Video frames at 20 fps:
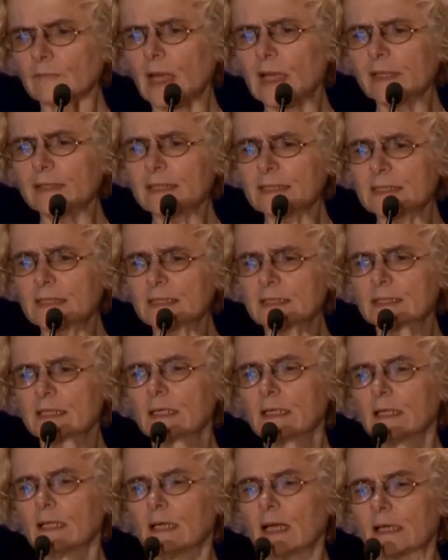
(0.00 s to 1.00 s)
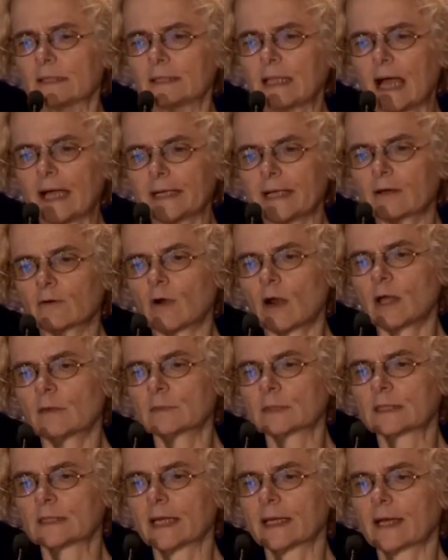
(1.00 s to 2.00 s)
And this is
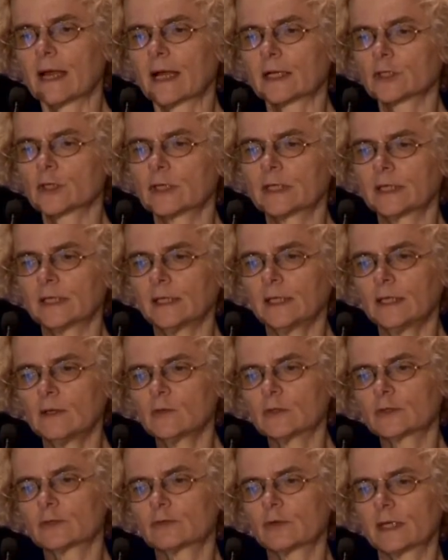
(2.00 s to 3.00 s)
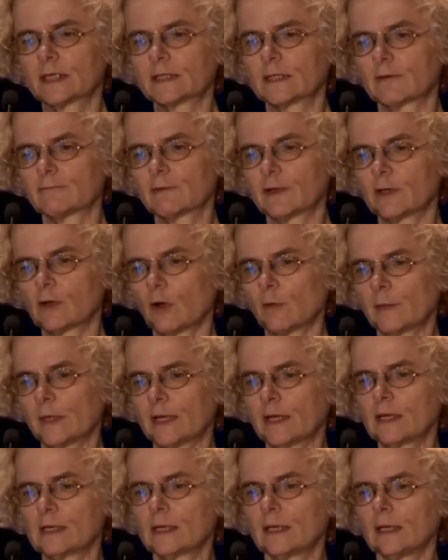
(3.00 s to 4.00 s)
diagrams that actually illustrate the
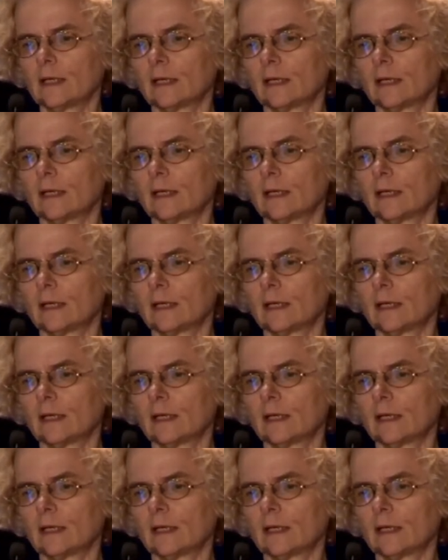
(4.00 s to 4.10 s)
phenomena.